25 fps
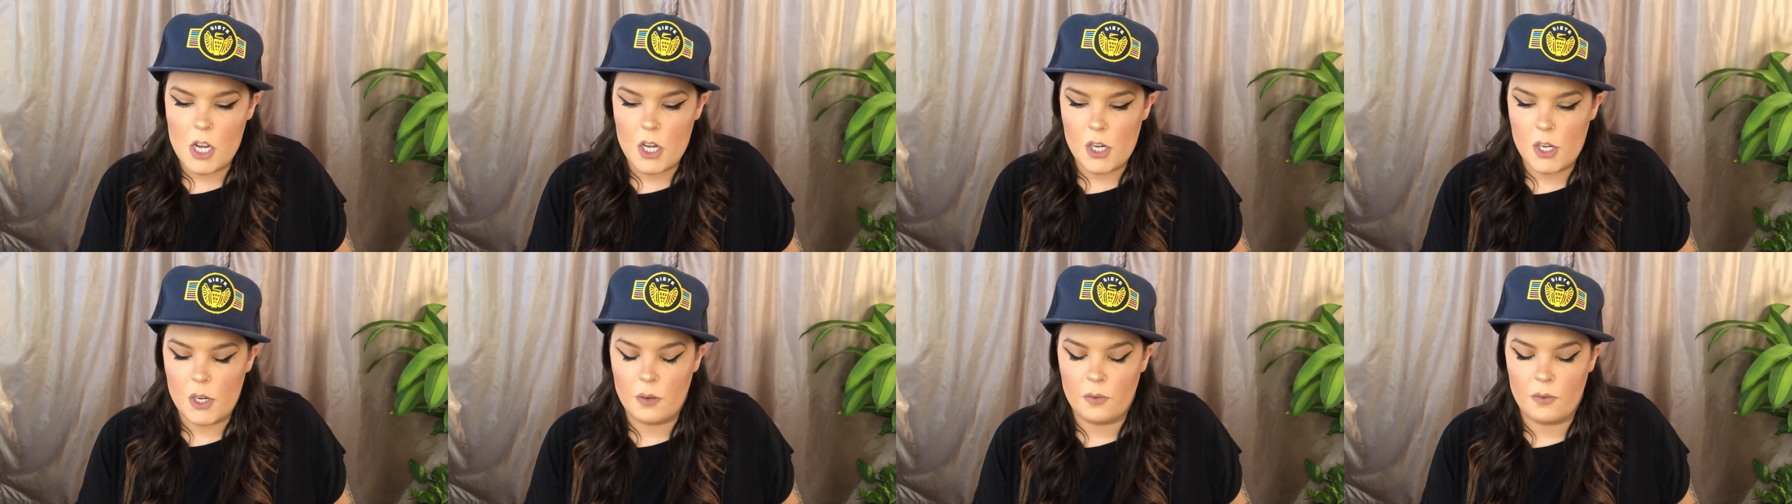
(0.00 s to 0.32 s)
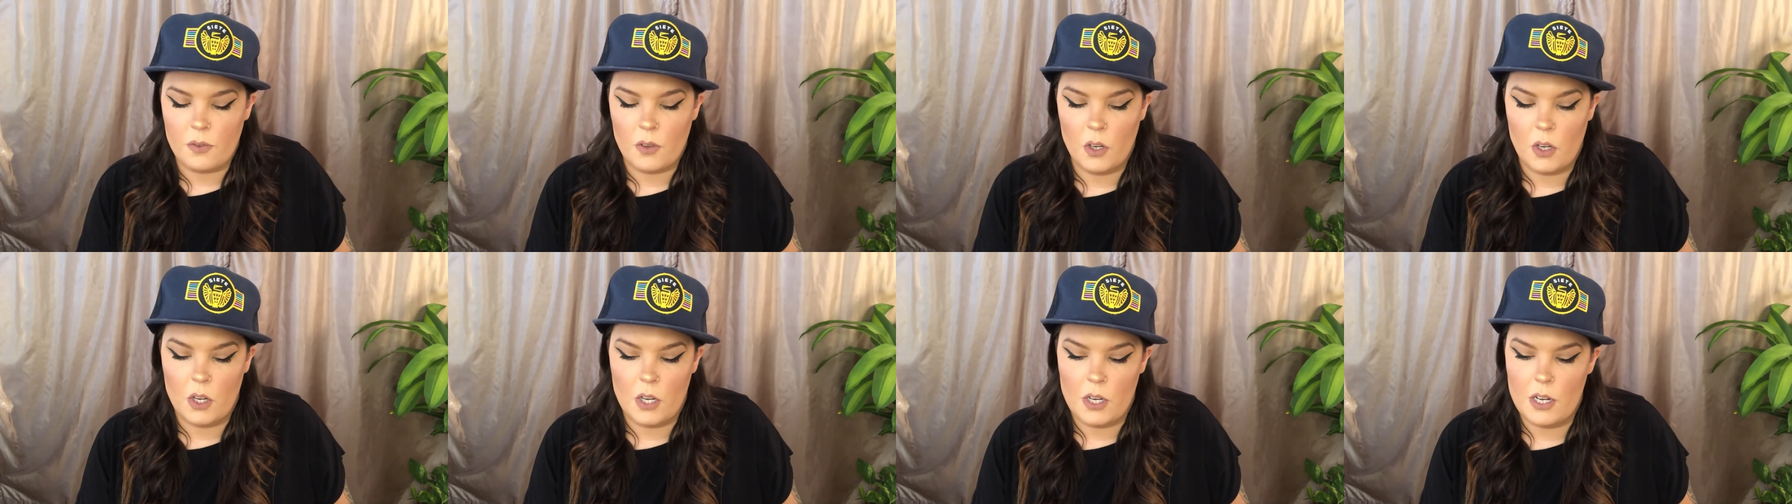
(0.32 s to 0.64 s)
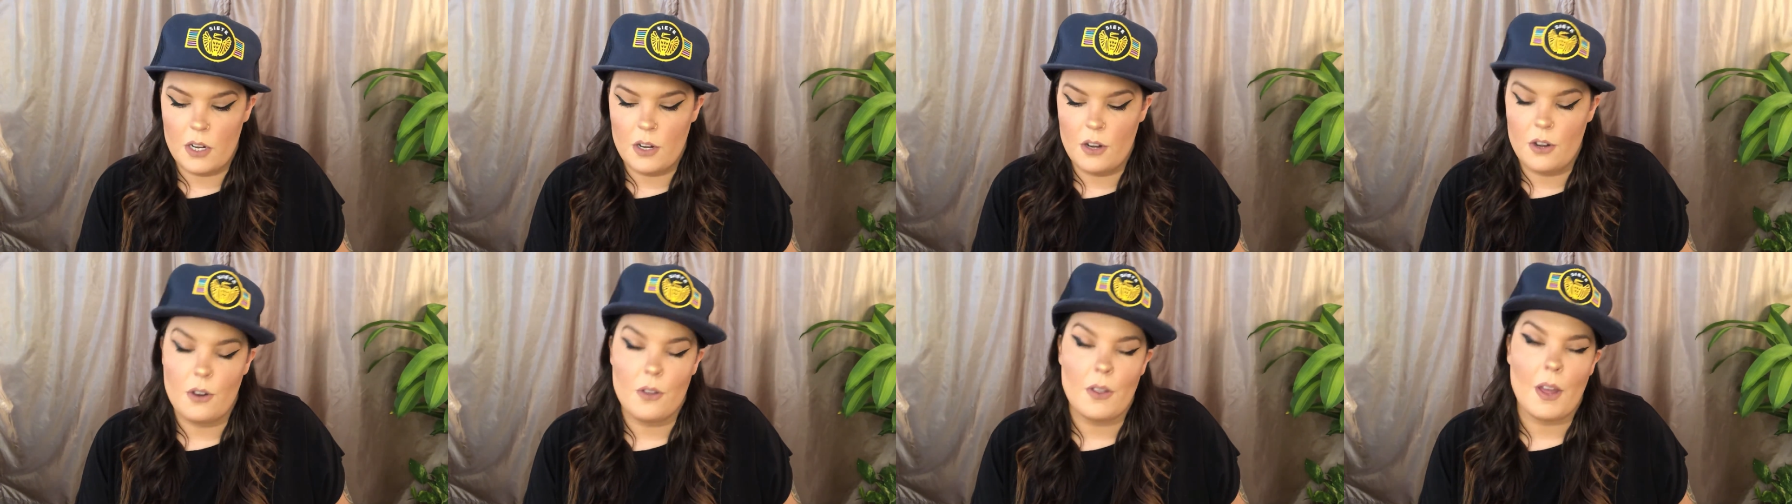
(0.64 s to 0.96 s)
don't feel like you
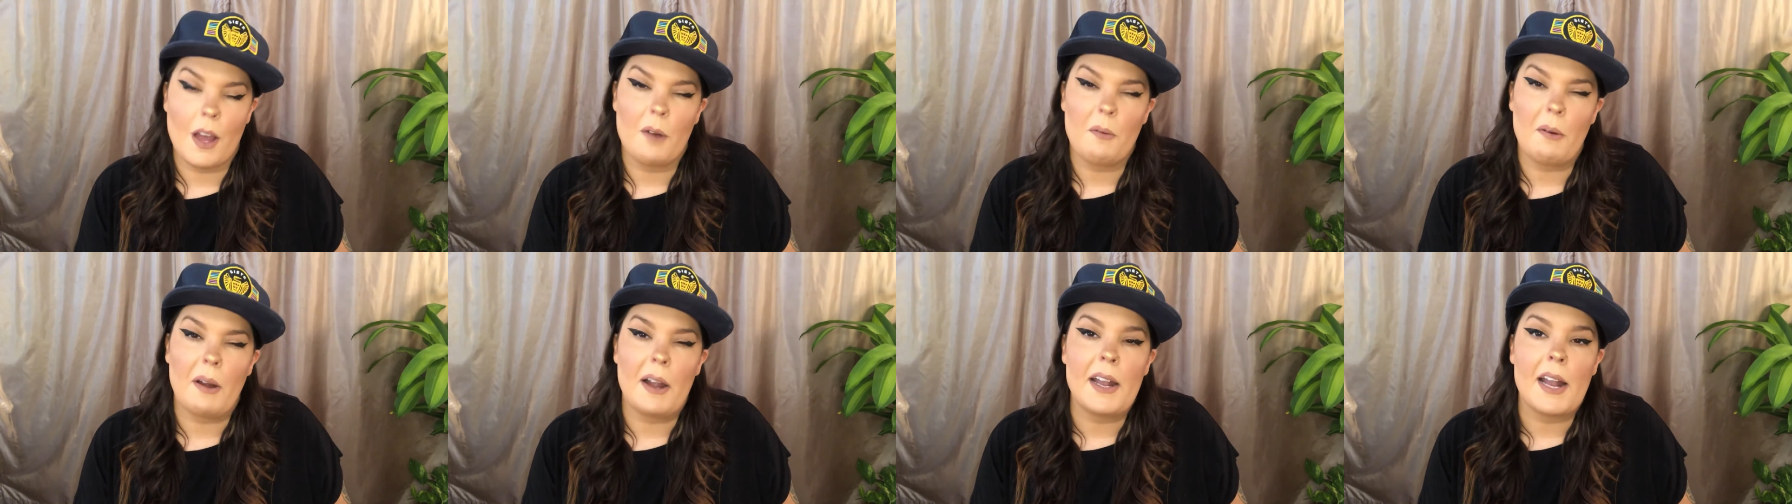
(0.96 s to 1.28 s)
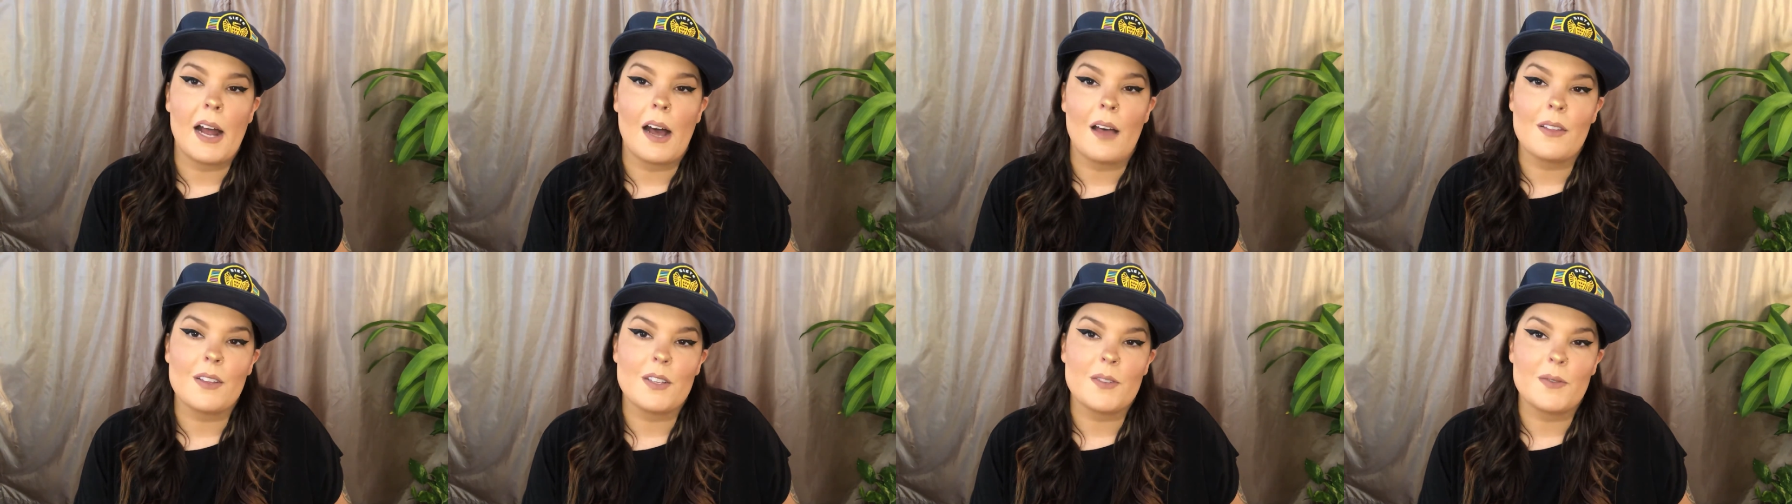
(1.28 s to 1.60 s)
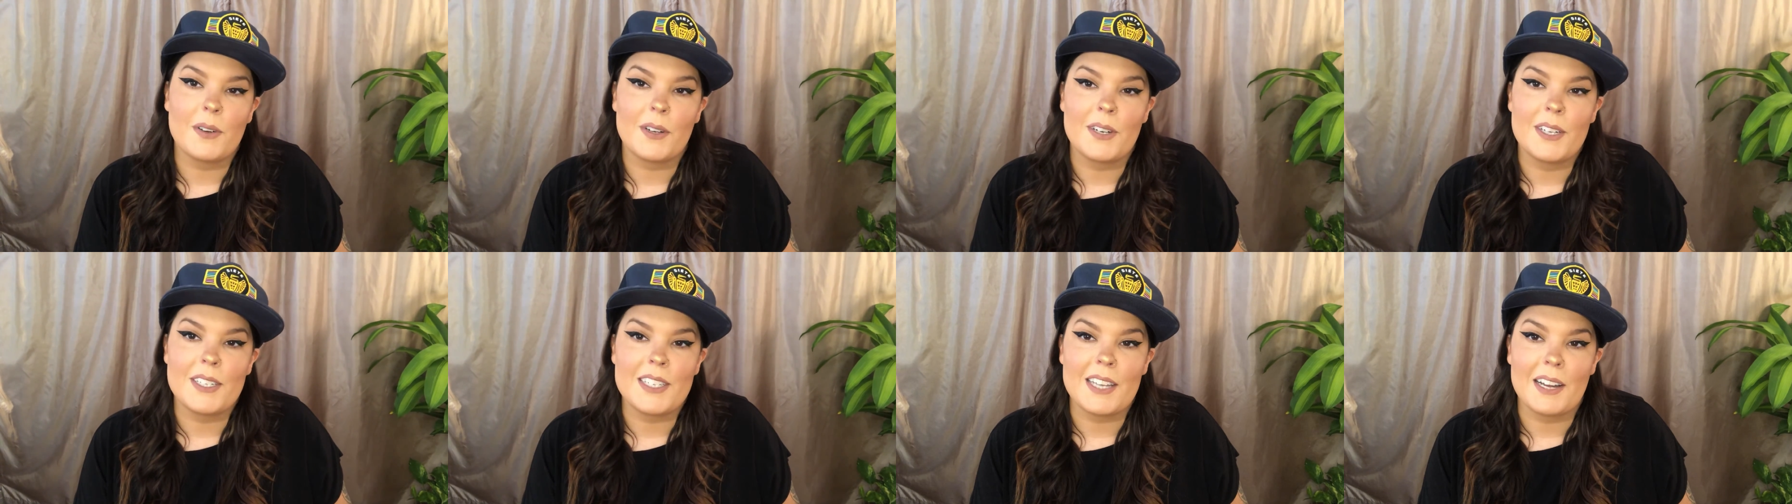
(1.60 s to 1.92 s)
need to do that right now, this
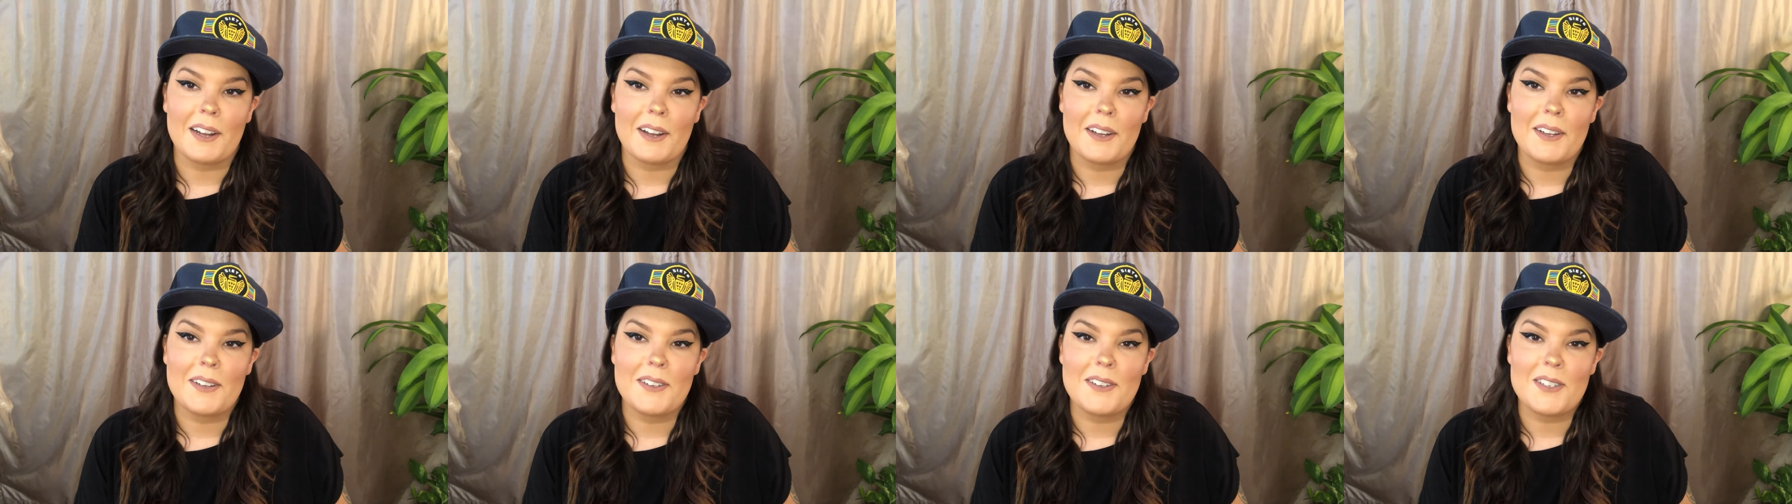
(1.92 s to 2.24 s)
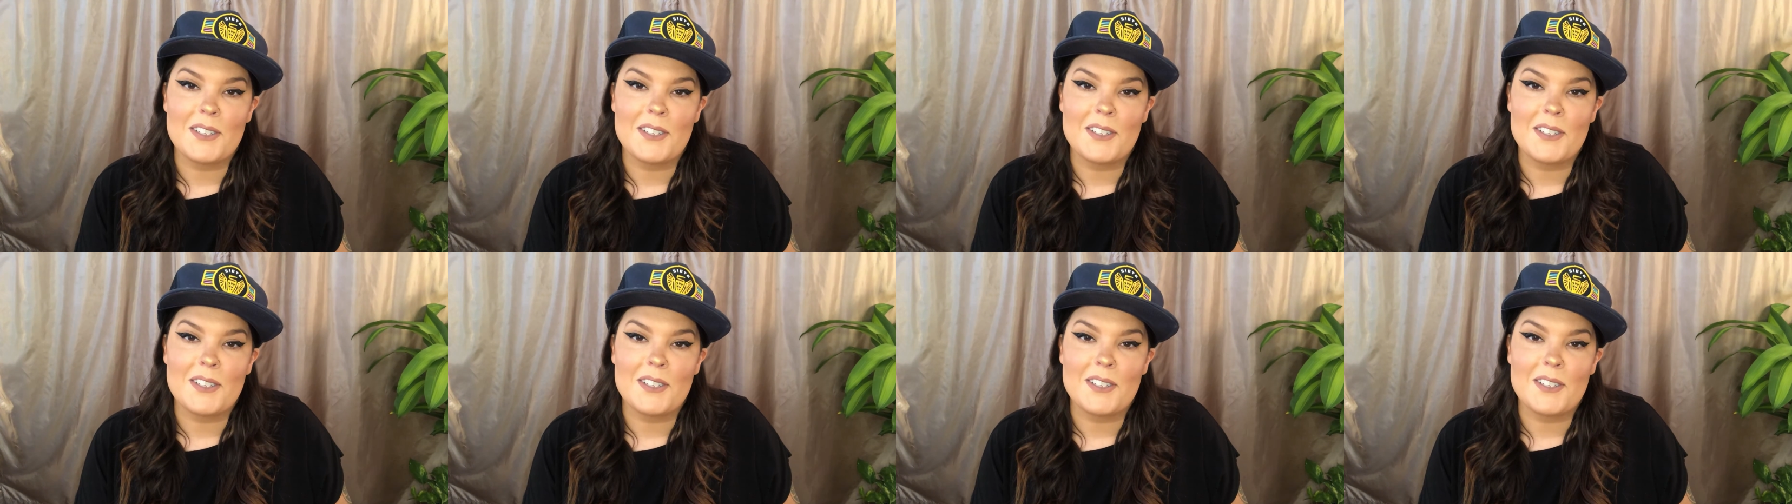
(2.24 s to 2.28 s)
very second.